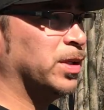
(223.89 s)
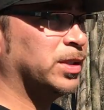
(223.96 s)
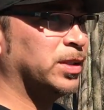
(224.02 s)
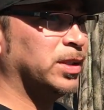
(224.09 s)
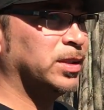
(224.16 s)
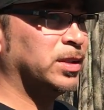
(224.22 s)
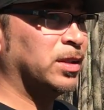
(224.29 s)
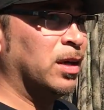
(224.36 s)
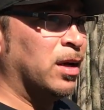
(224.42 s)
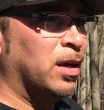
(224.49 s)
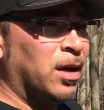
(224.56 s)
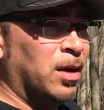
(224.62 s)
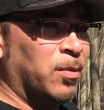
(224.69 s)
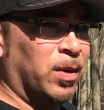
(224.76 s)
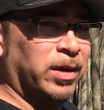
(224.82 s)
This is
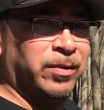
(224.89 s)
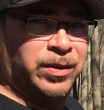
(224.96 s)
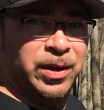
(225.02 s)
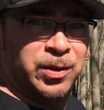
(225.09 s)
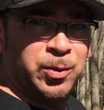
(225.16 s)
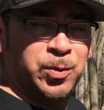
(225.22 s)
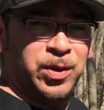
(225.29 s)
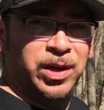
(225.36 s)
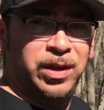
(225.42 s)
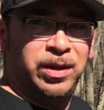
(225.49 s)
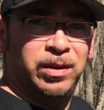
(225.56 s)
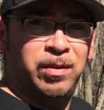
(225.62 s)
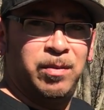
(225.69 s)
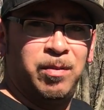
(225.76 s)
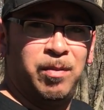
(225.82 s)
one of the
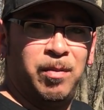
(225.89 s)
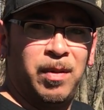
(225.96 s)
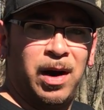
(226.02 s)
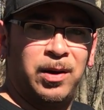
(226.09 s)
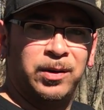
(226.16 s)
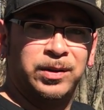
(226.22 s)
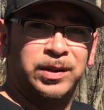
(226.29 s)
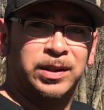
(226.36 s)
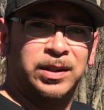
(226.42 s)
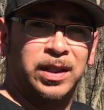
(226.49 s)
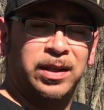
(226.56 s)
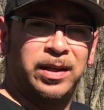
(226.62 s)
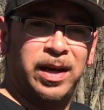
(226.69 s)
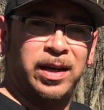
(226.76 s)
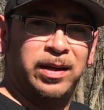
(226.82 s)
3 mounds
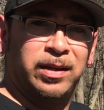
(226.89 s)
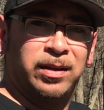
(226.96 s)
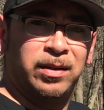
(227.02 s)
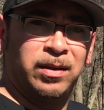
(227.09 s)
in that